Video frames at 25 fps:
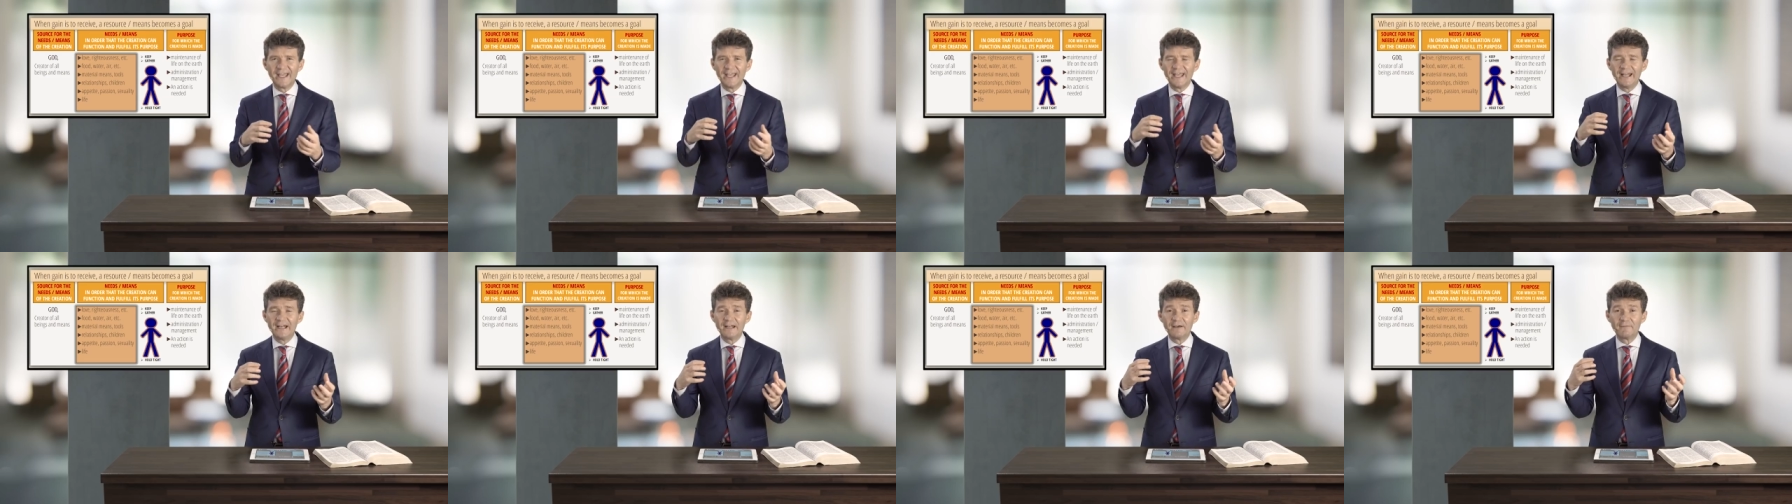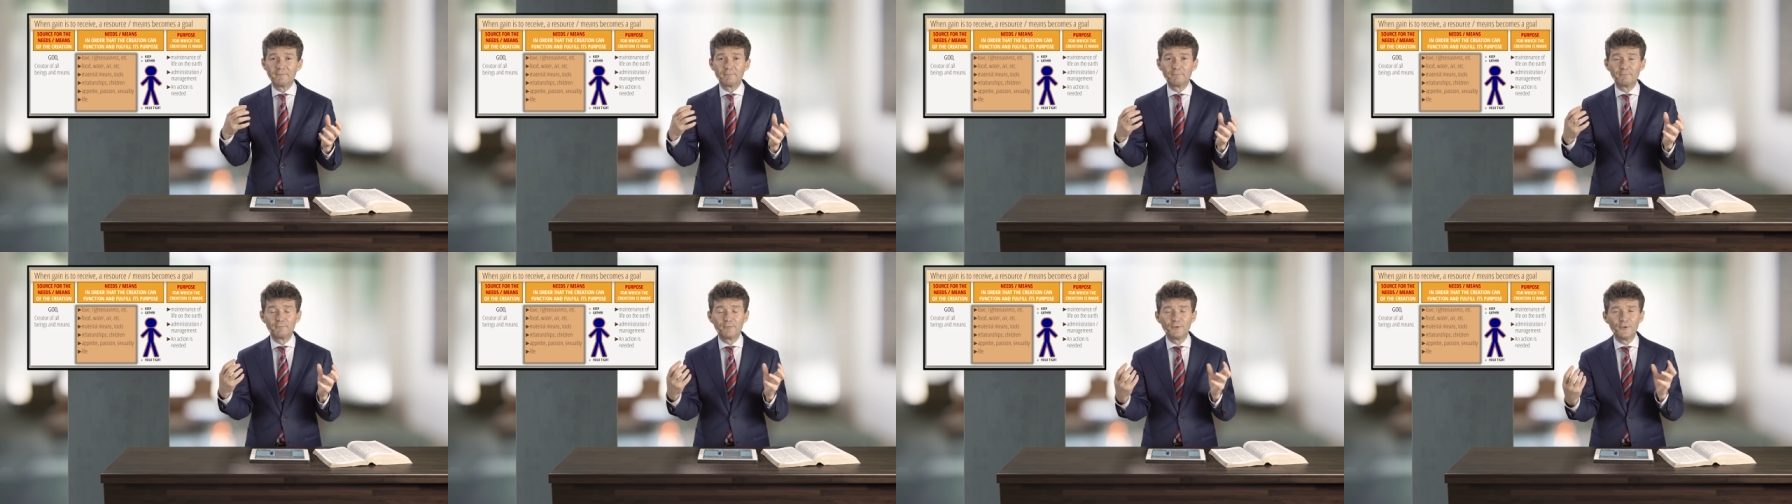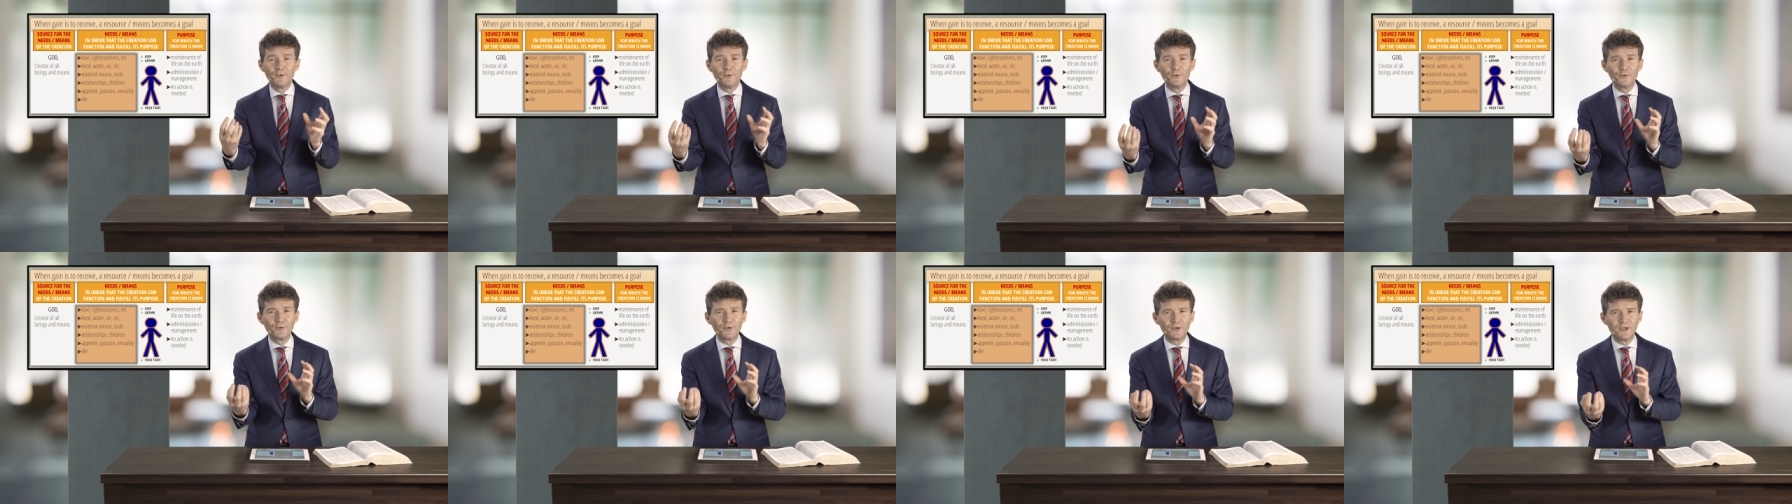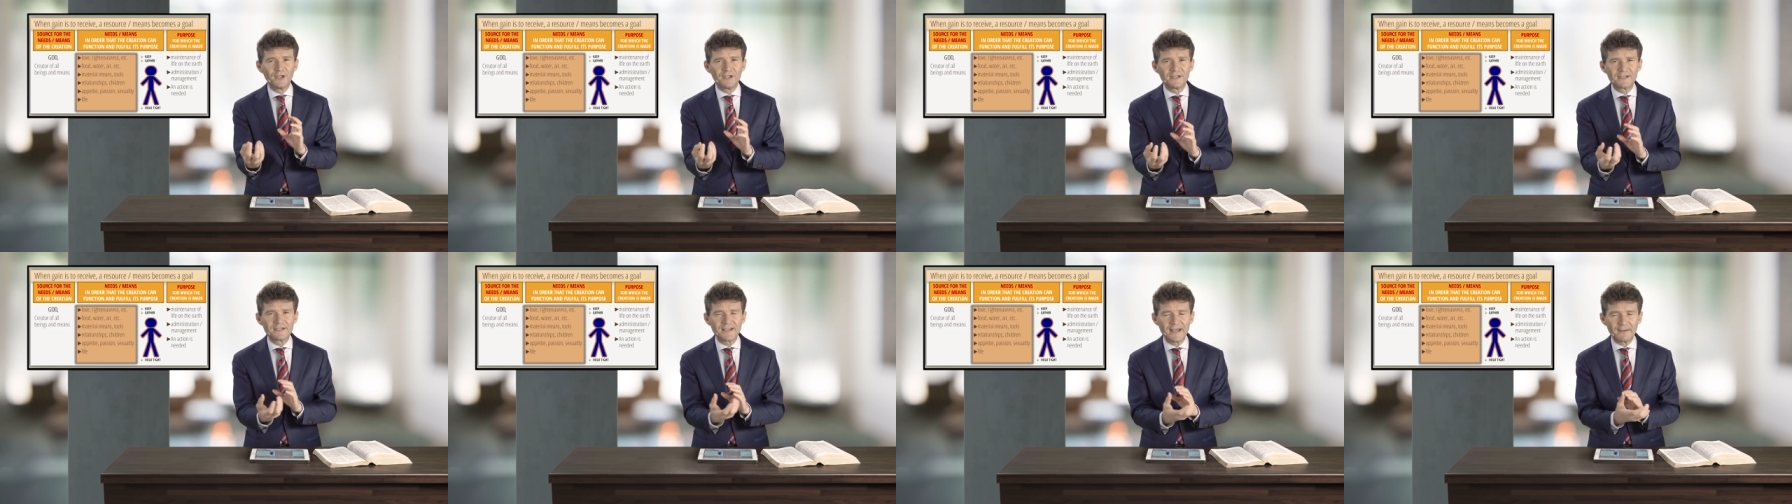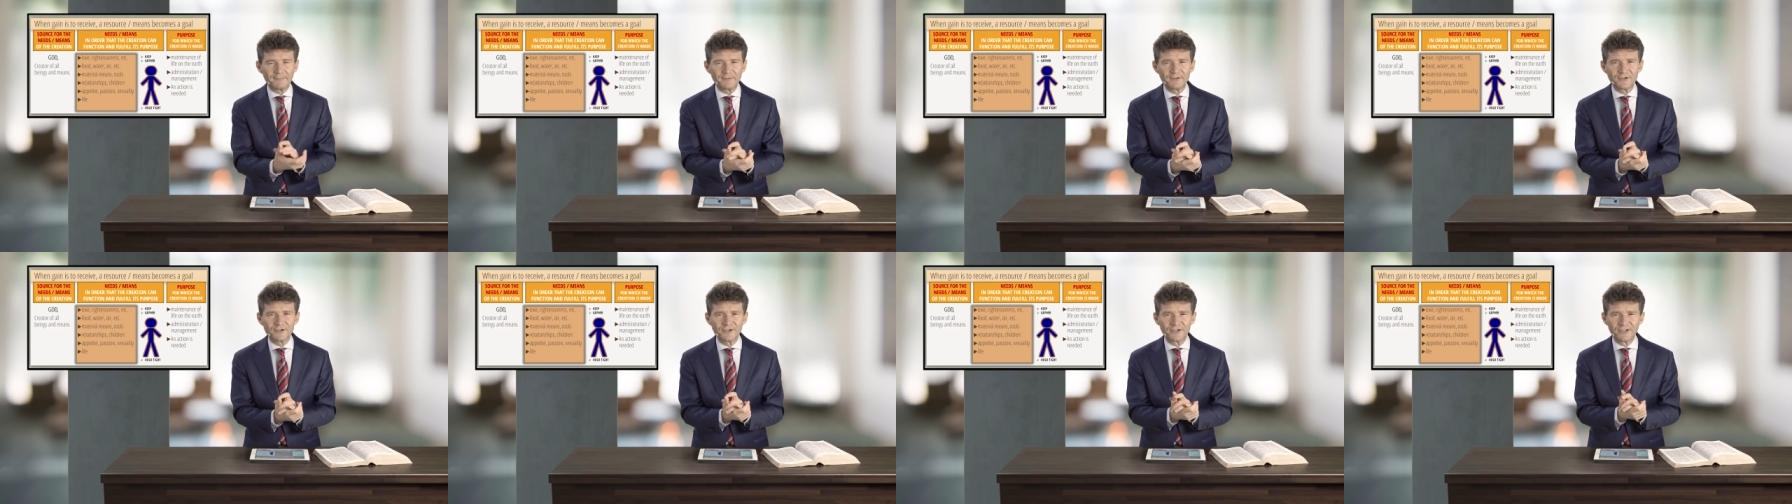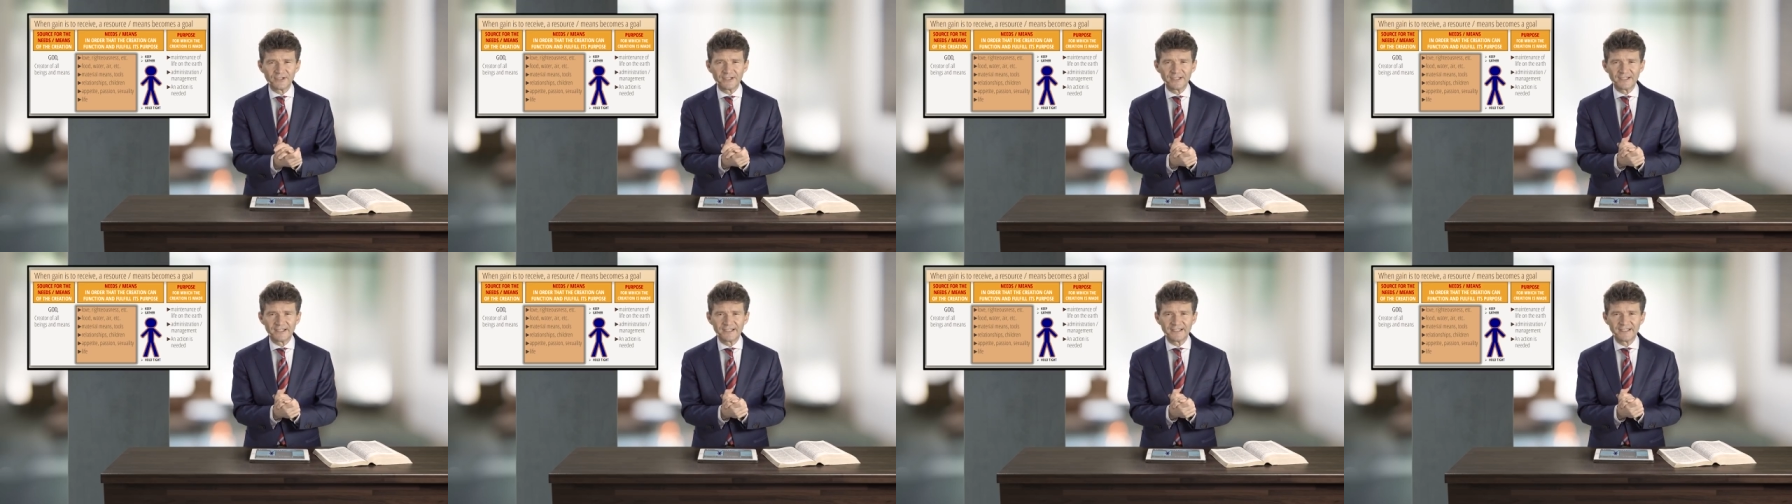in a pure deception.